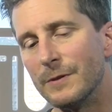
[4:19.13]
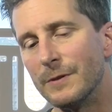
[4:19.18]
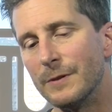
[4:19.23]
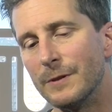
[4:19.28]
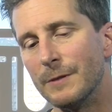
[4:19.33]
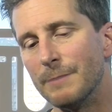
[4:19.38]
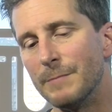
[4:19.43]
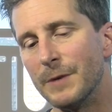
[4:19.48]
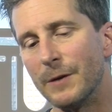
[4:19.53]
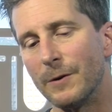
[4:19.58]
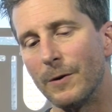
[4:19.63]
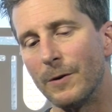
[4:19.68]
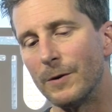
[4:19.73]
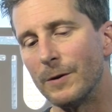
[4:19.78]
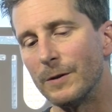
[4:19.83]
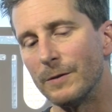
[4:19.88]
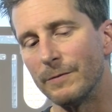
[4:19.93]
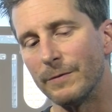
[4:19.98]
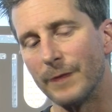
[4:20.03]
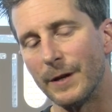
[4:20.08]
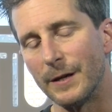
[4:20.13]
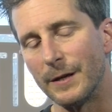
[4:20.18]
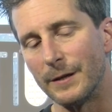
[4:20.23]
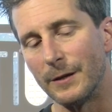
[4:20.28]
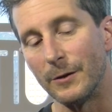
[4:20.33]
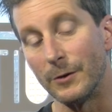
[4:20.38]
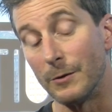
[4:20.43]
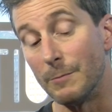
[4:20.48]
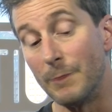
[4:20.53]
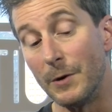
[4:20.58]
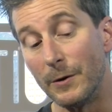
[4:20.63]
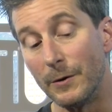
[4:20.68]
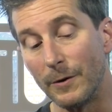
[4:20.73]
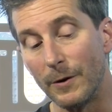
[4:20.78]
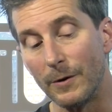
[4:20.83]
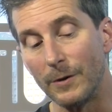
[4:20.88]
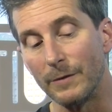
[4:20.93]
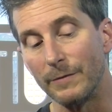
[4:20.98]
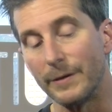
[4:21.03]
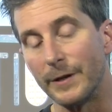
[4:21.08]
emit all of that, or emote
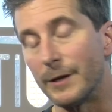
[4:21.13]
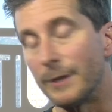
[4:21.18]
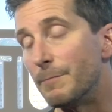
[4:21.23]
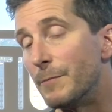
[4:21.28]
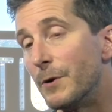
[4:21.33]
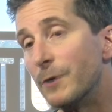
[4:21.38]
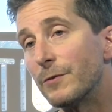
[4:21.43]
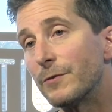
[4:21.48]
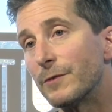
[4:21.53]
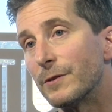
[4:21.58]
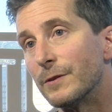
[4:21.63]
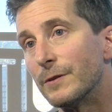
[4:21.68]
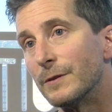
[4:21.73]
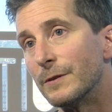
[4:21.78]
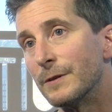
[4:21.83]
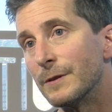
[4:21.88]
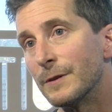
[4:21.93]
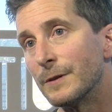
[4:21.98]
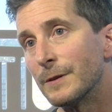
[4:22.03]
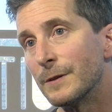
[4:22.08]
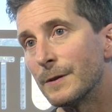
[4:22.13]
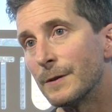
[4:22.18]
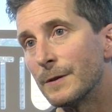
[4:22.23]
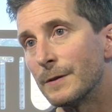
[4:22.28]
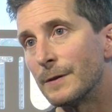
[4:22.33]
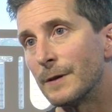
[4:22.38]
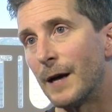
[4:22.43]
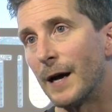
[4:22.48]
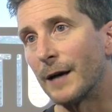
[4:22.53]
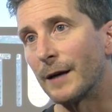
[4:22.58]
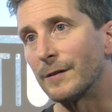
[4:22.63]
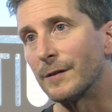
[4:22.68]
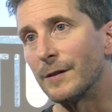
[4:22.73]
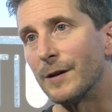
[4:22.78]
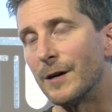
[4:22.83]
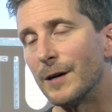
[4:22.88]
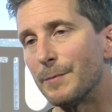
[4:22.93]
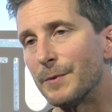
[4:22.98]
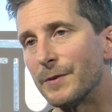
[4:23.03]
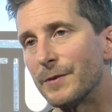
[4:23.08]
all of that emotion, acting
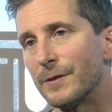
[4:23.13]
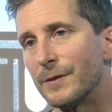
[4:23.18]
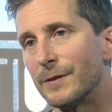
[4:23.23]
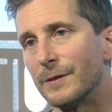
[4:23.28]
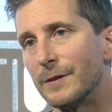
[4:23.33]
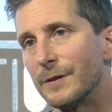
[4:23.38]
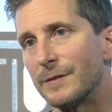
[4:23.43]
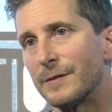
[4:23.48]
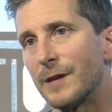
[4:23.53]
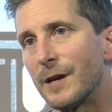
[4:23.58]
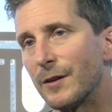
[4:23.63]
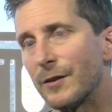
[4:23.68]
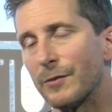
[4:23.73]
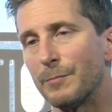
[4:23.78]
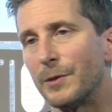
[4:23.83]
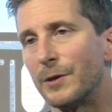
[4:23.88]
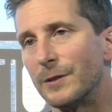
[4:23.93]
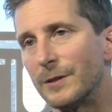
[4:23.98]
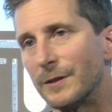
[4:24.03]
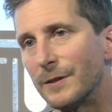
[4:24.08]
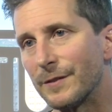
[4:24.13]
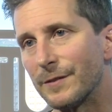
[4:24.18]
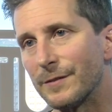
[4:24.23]
opposite a tennis ball and a